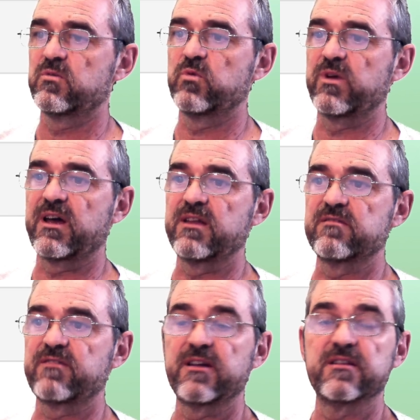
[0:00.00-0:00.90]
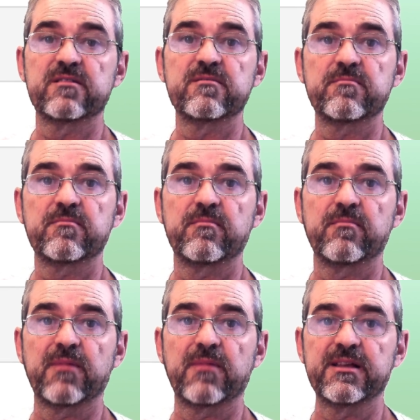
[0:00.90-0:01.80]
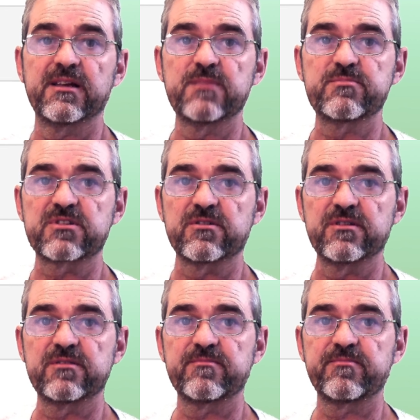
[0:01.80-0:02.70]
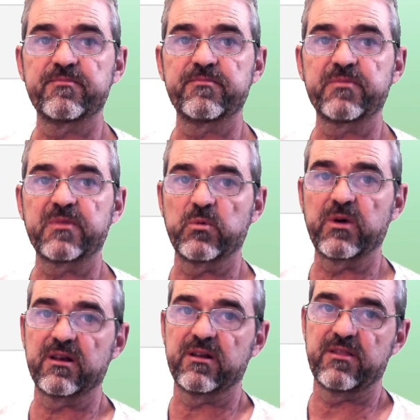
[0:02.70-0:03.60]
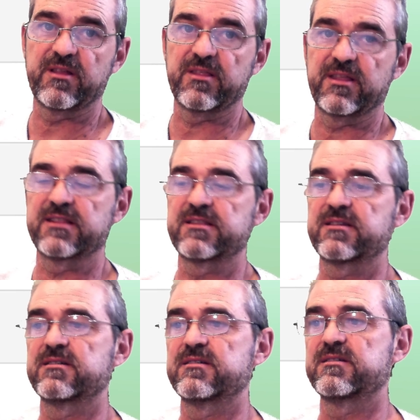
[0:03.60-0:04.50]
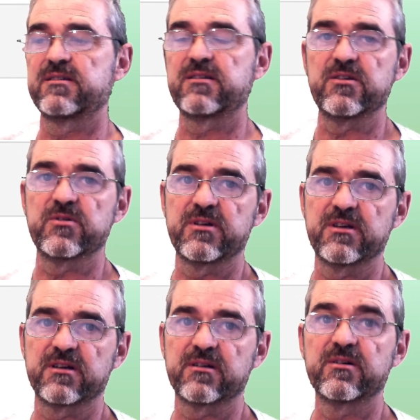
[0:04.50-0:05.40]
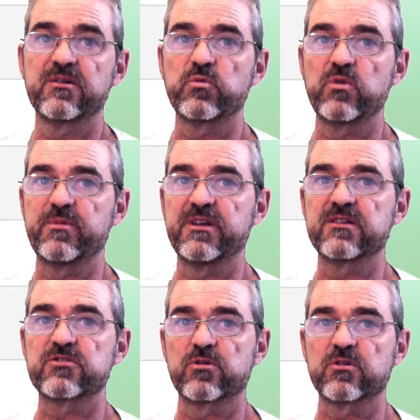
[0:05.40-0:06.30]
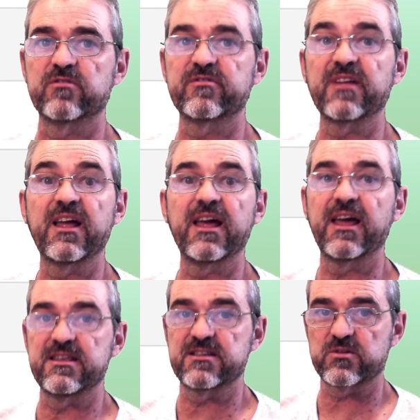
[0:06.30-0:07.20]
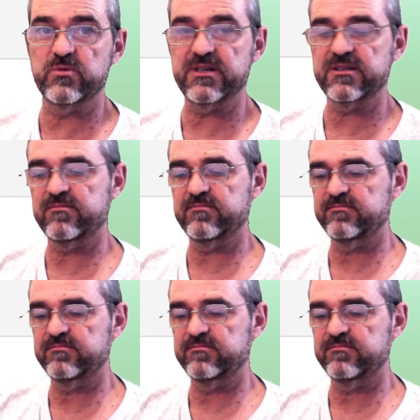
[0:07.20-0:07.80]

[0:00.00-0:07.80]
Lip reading: when I defined my ellipsoid, well, then that Q here will be sort of H squared,